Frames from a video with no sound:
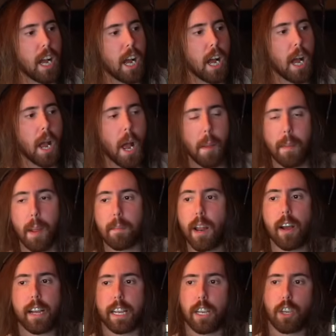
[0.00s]
I mean, I'm not
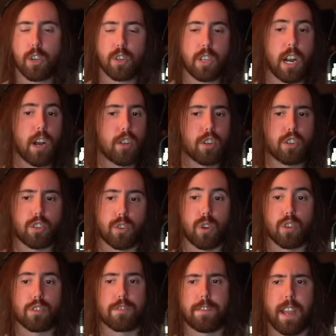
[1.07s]
like a huge Elder
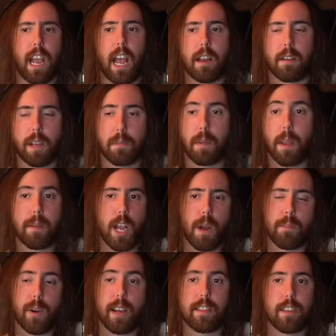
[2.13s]
Scrolls fan. Like, maybe I'll
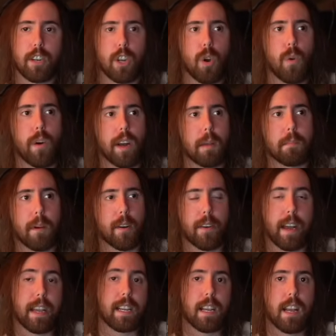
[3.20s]
play the new one, but
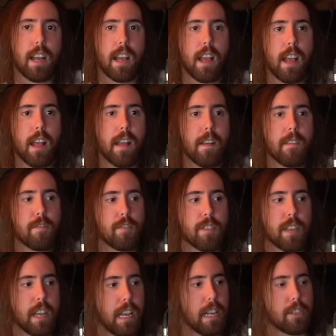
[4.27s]
like.
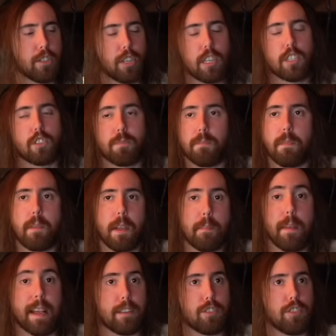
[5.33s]
It's, it's, it
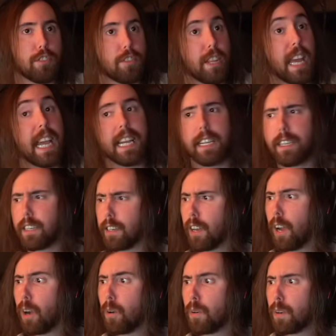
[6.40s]
makes you think, you
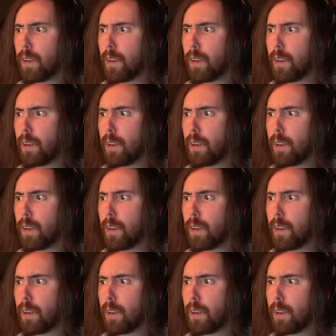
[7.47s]
know?